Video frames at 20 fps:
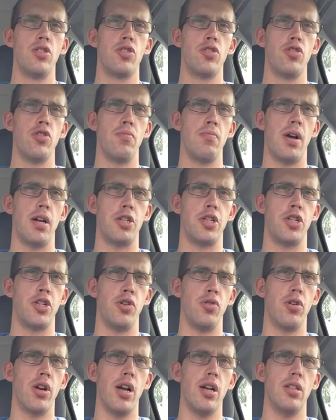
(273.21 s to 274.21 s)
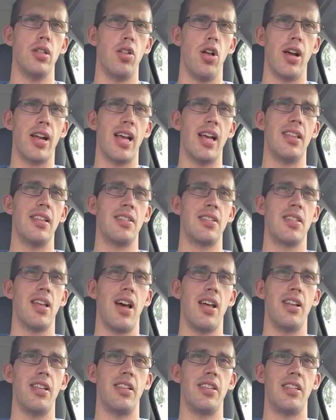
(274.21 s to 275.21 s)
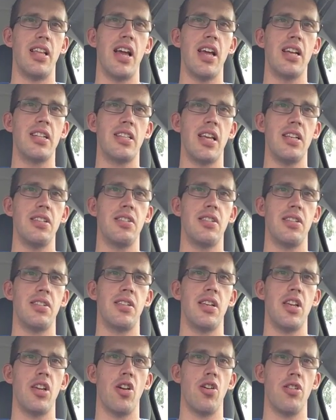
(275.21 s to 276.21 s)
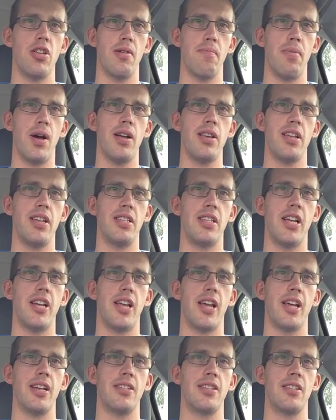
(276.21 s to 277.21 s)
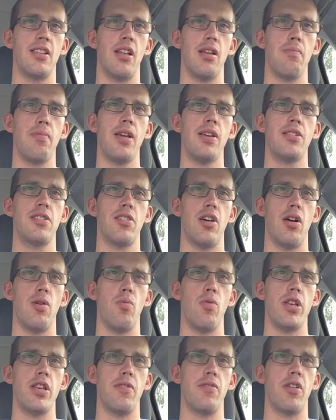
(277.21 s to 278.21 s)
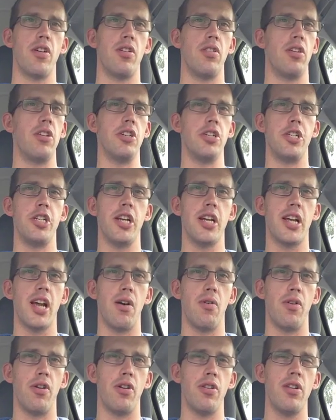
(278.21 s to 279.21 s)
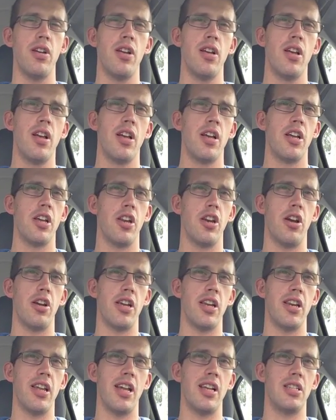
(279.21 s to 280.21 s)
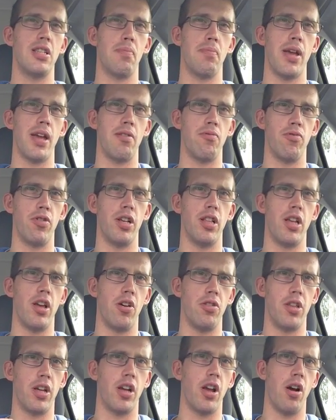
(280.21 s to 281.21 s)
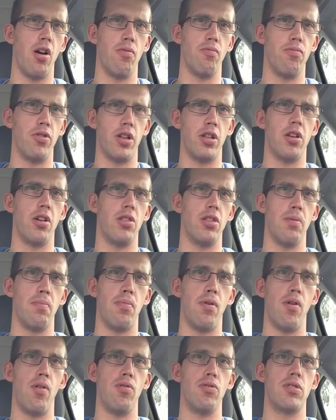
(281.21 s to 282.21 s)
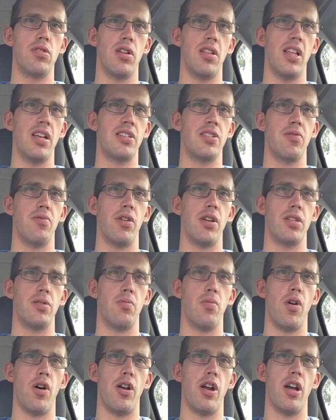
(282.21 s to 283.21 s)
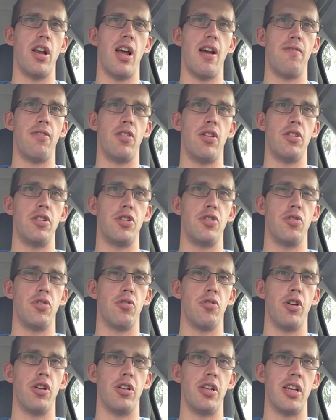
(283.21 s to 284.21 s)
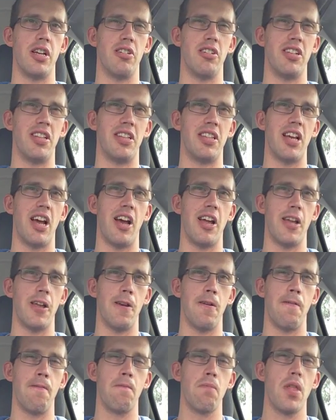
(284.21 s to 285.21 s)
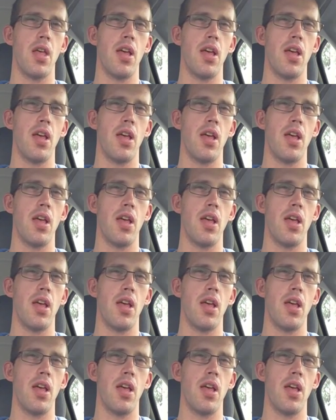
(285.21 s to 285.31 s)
too much sugar, like at the start of the day, it tends to sit you on your butt and you tend to get sleepy. So when you've got a lot of shit going on, you need to be really on the go and really on the ball. So that's the reason why I don't have a lot of sugar earlier in the day. And,